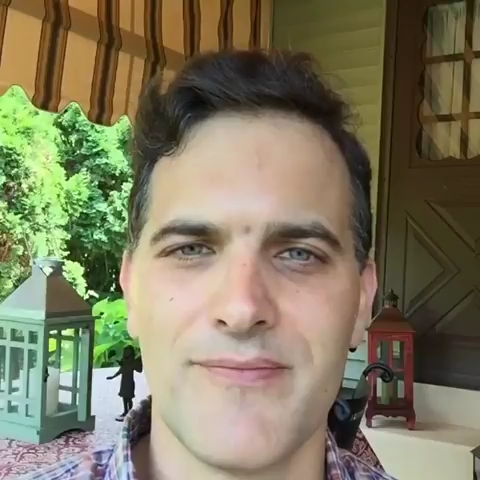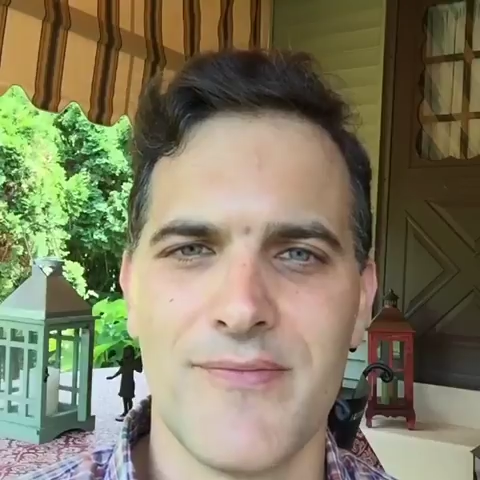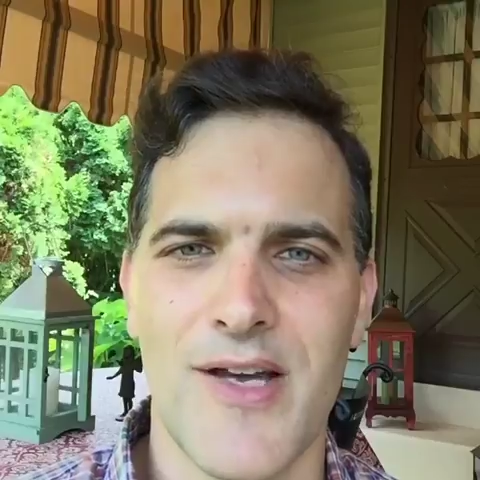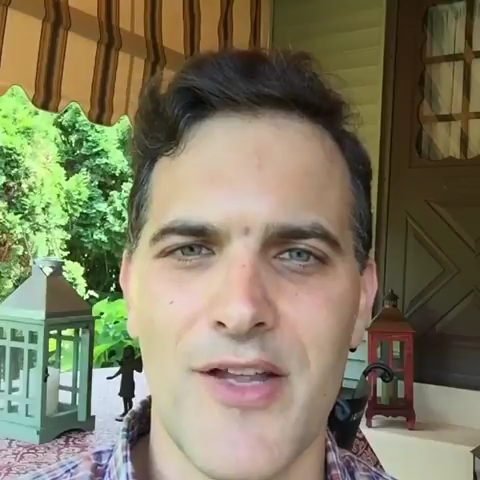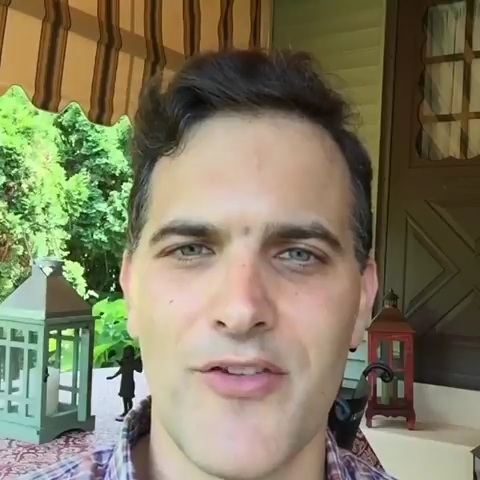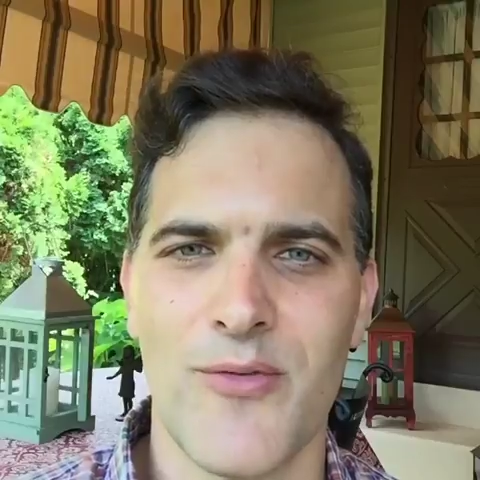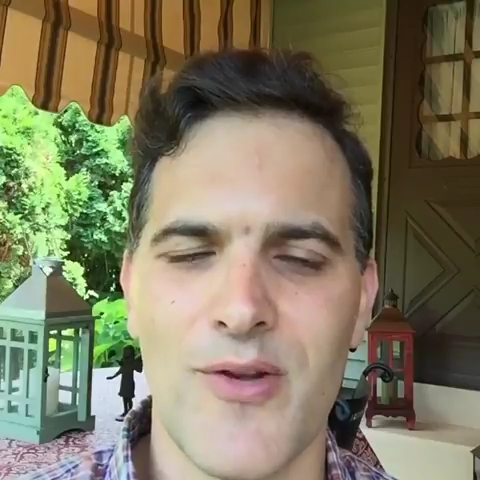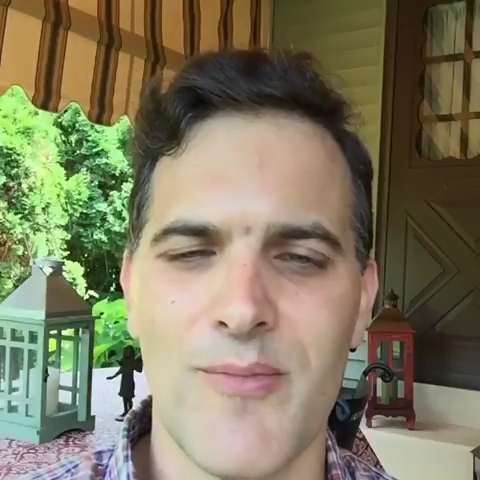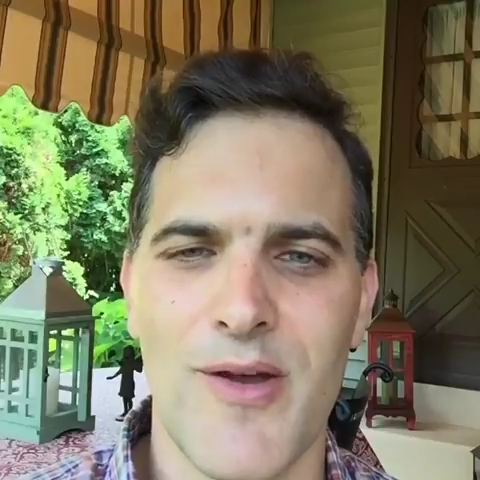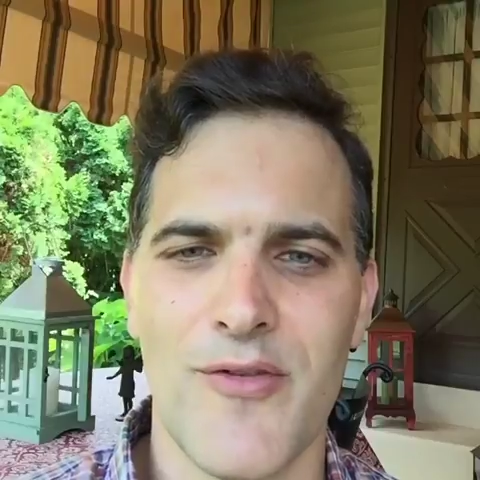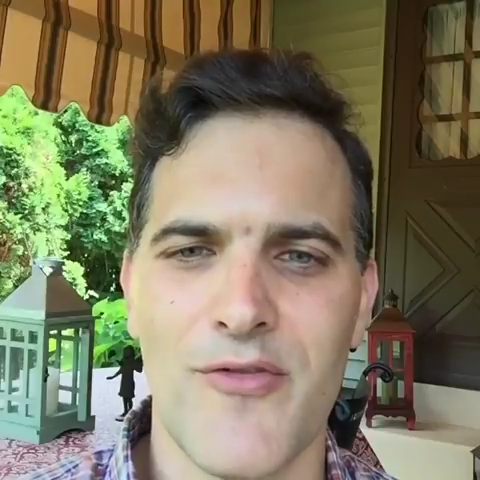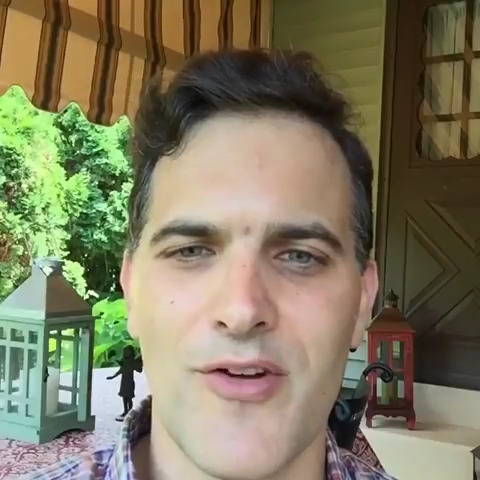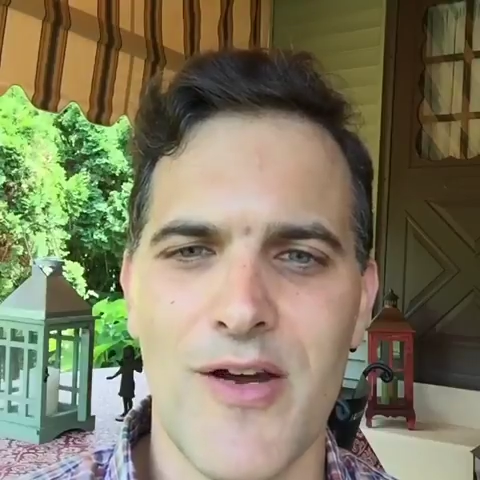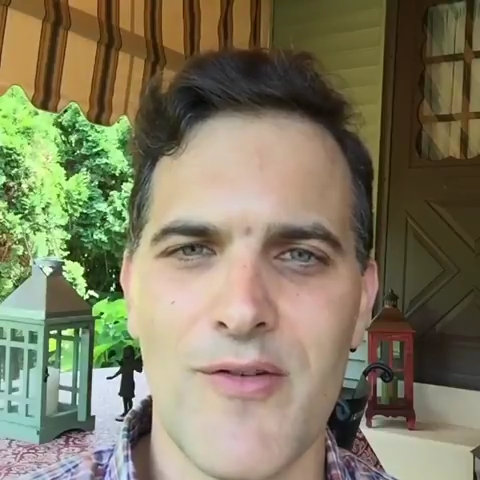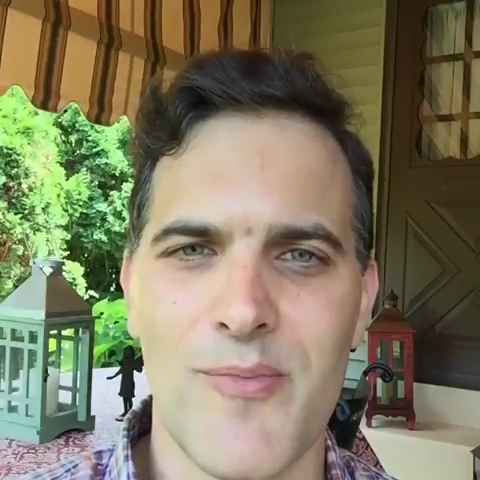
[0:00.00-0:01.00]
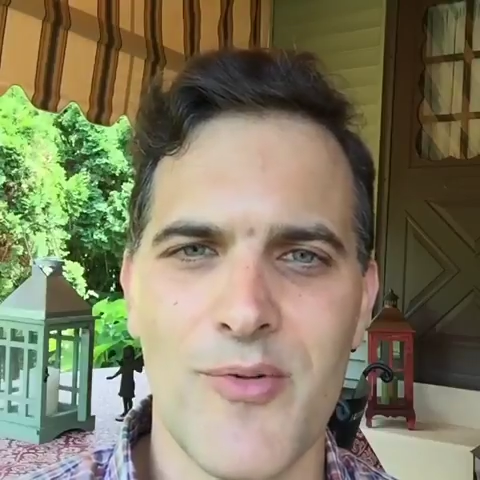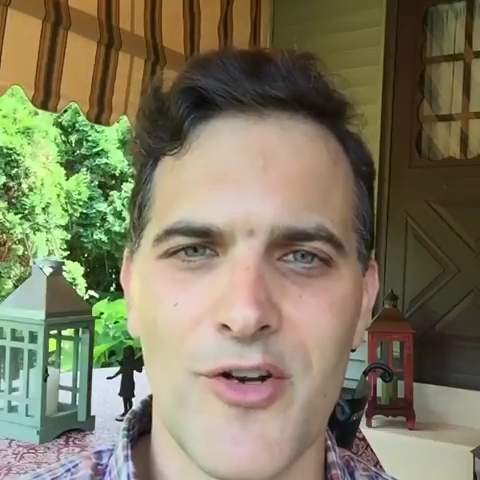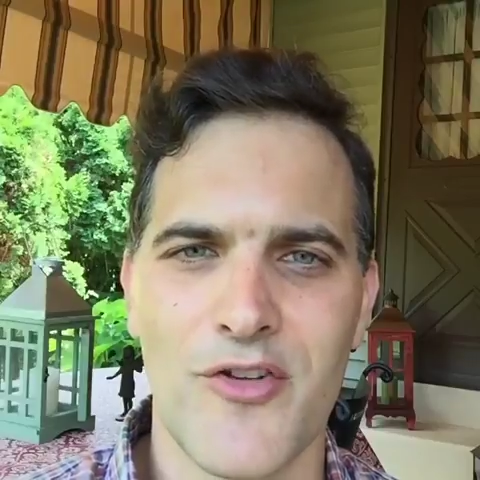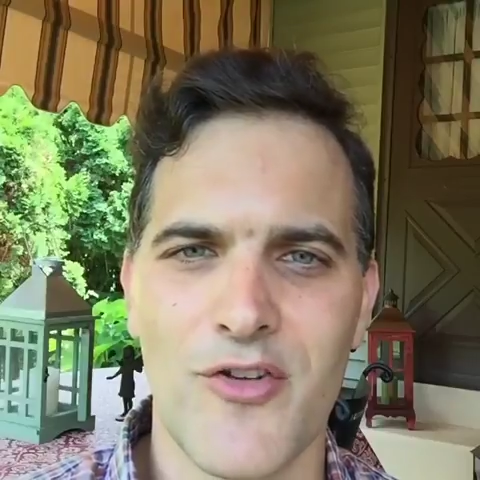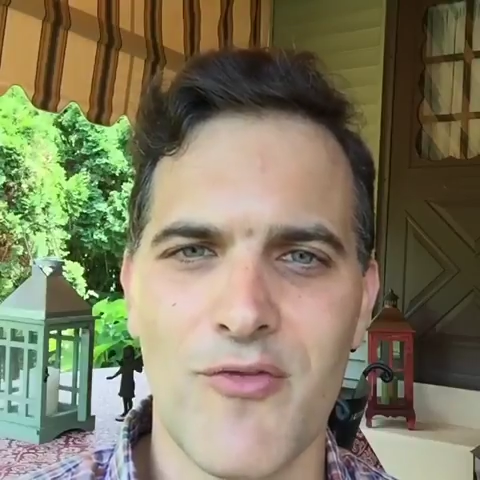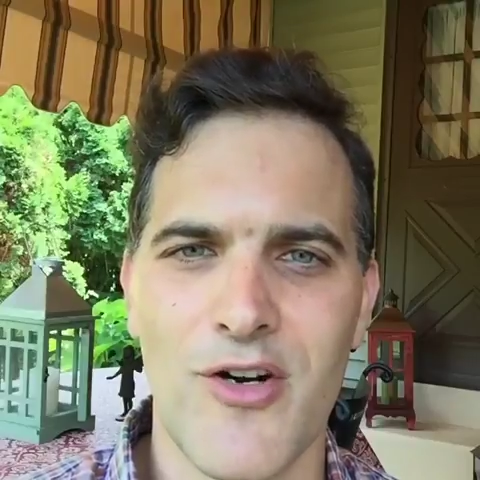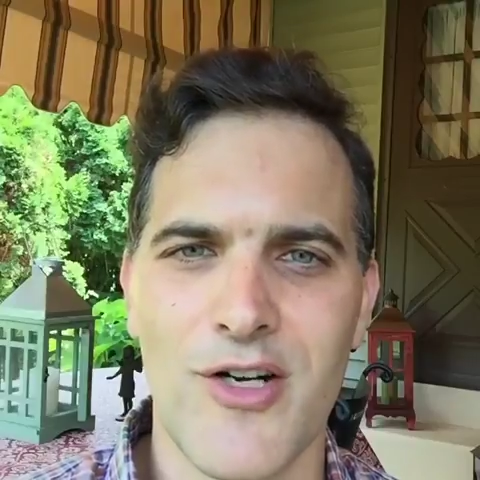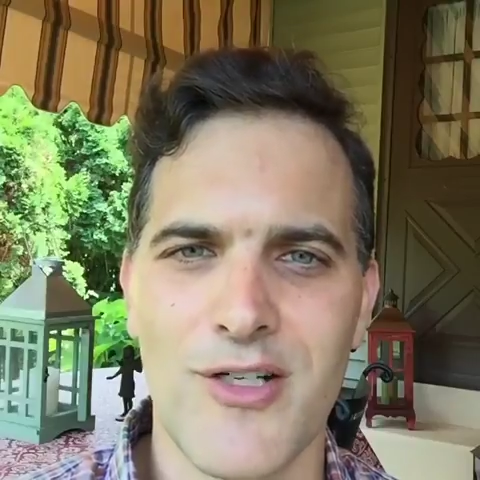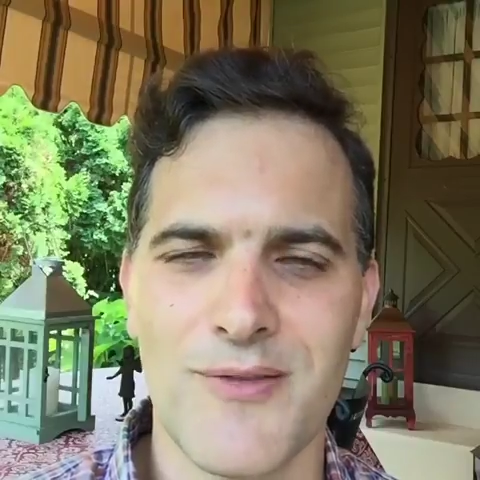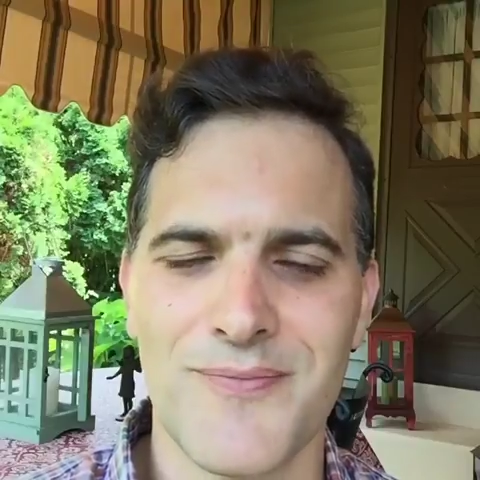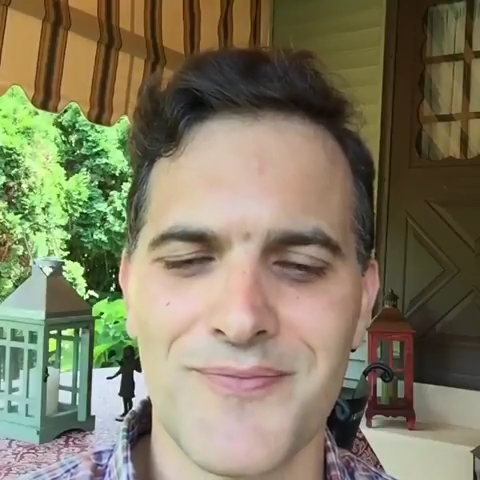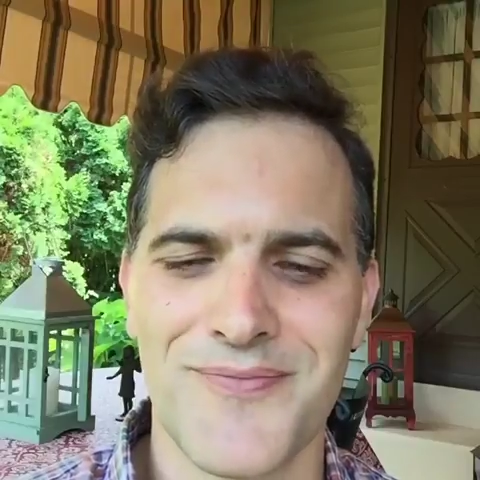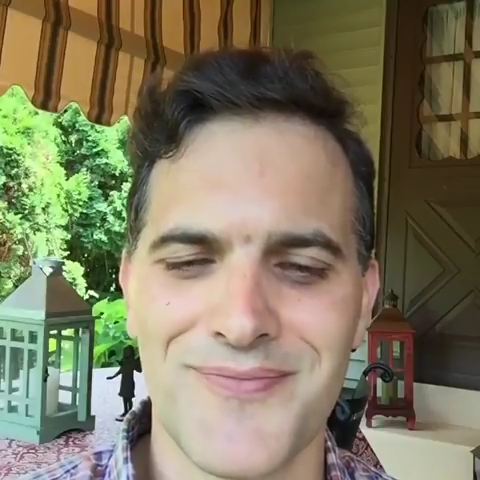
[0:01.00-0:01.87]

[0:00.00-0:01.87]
That's one of my favorite books of all.